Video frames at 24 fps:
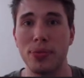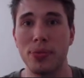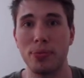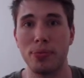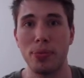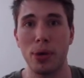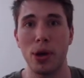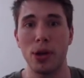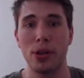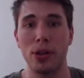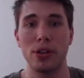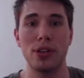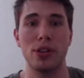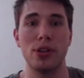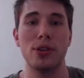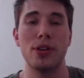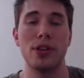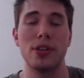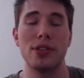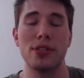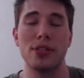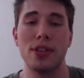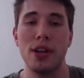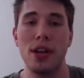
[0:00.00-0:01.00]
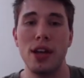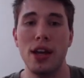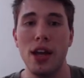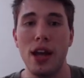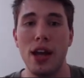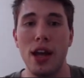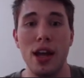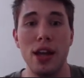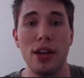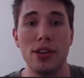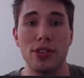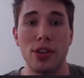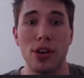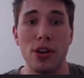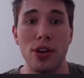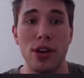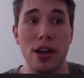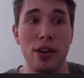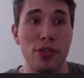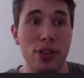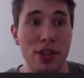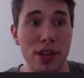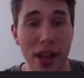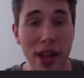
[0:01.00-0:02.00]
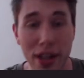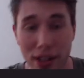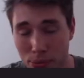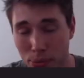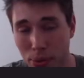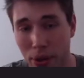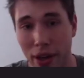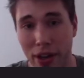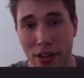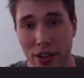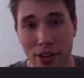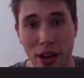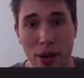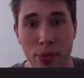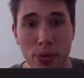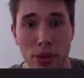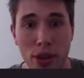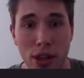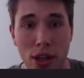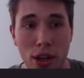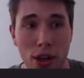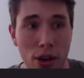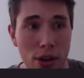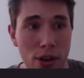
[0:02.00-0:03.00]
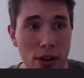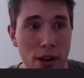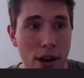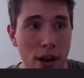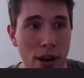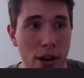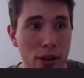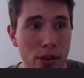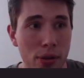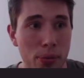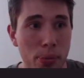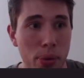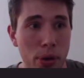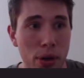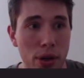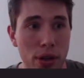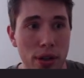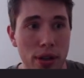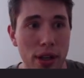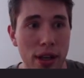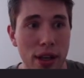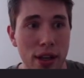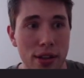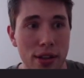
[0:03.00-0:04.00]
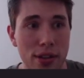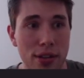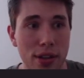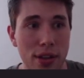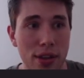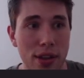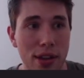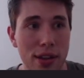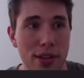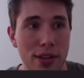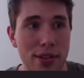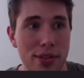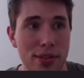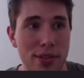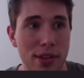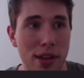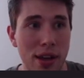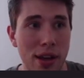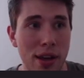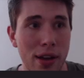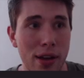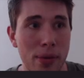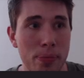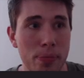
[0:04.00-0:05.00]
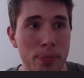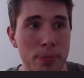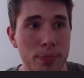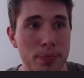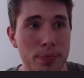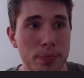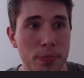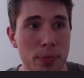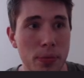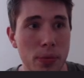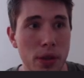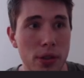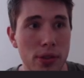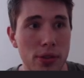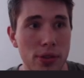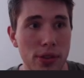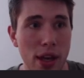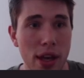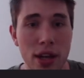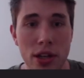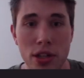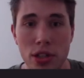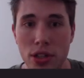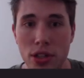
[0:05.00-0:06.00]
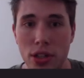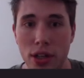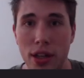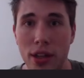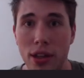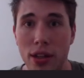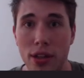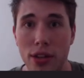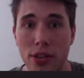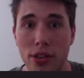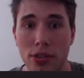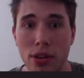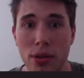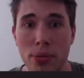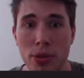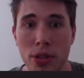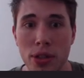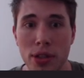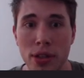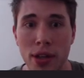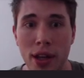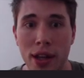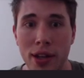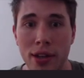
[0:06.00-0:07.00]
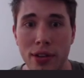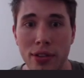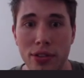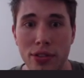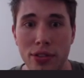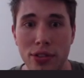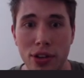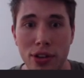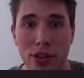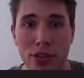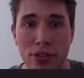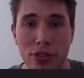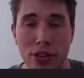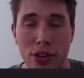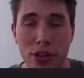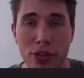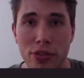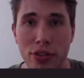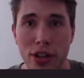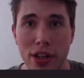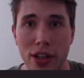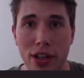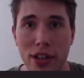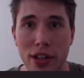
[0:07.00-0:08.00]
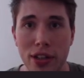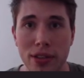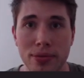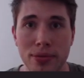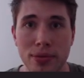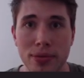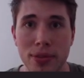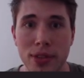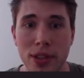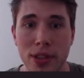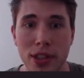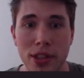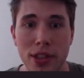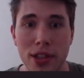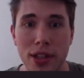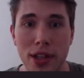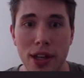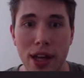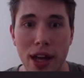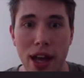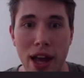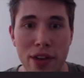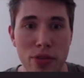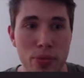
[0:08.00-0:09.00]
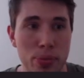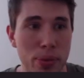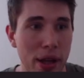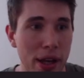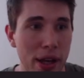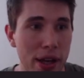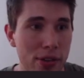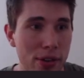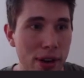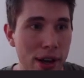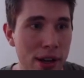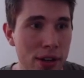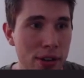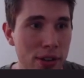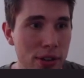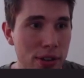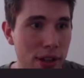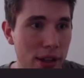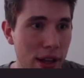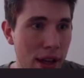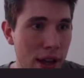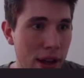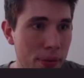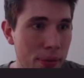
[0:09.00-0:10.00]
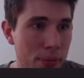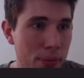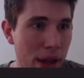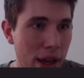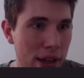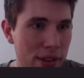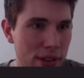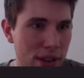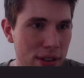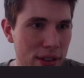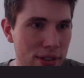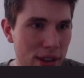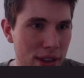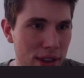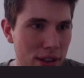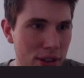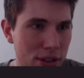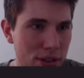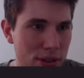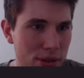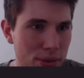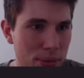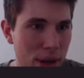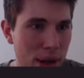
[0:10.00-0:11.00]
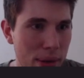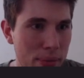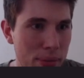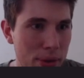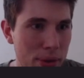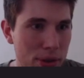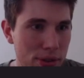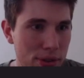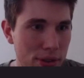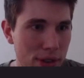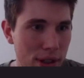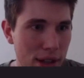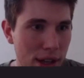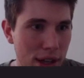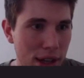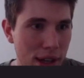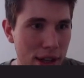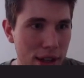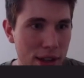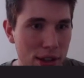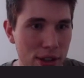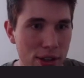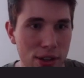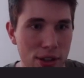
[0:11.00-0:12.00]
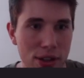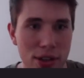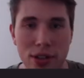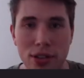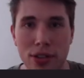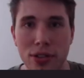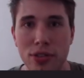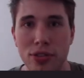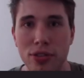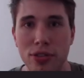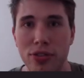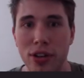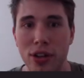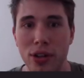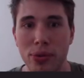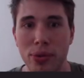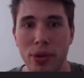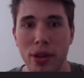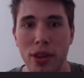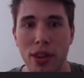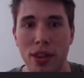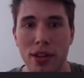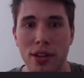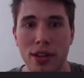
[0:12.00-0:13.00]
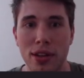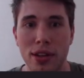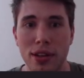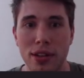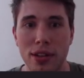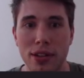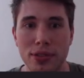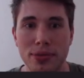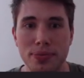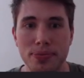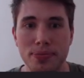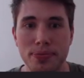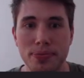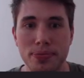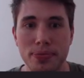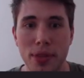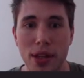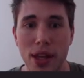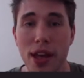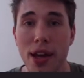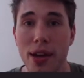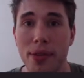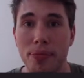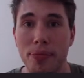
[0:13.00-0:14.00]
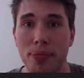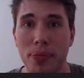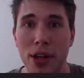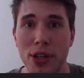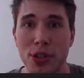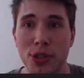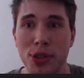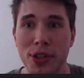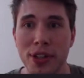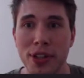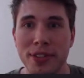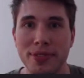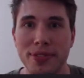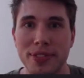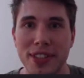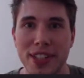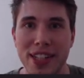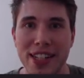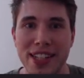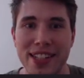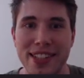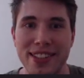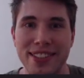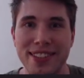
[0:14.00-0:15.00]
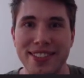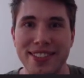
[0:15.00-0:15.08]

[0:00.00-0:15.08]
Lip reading: Perlin Noise. So if you'd like to play around with the code, I'll put a link to this sketch in the description, and so feel free to have a play around. As I said, there are some numbers here that you can fiddle with, and yeah, enjoy. Cheers.